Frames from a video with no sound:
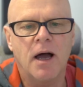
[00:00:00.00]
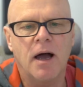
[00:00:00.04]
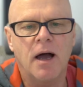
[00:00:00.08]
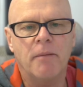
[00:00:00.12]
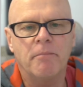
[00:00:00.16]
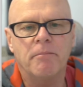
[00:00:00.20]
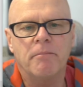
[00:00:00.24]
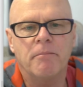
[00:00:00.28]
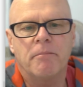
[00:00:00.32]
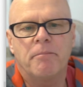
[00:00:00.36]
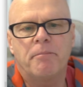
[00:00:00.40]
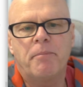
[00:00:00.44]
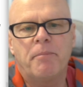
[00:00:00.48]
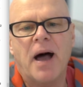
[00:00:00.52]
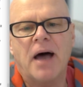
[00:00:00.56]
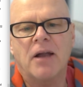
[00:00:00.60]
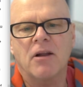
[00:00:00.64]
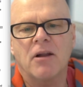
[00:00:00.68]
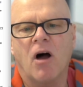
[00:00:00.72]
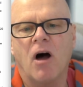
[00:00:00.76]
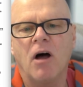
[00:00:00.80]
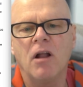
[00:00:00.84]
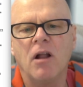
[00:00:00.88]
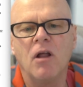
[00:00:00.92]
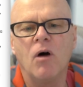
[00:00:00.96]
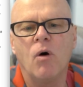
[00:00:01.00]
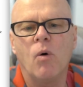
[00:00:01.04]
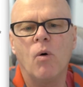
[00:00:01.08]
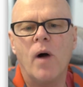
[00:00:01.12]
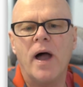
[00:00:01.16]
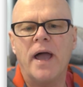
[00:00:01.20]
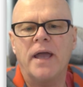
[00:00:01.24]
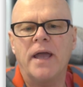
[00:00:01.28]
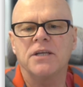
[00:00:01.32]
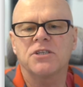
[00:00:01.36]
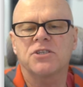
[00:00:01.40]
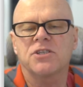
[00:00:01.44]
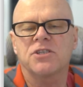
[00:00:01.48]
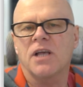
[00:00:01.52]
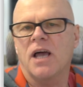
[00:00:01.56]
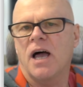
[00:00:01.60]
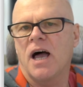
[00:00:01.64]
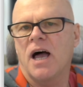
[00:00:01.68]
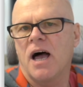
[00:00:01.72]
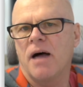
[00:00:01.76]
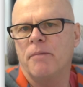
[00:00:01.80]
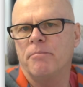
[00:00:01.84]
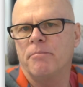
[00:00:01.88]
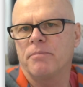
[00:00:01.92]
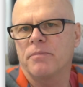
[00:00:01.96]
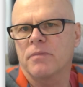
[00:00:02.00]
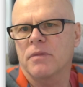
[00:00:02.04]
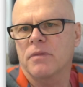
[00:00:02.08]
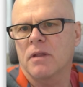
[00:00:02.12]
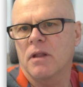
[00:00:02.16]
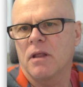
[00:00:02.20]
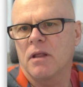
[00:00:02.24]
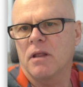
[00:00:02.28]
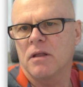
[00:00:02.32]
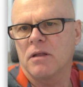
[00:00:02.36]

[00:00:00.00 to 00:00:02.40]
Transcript: Um, but I'll always um,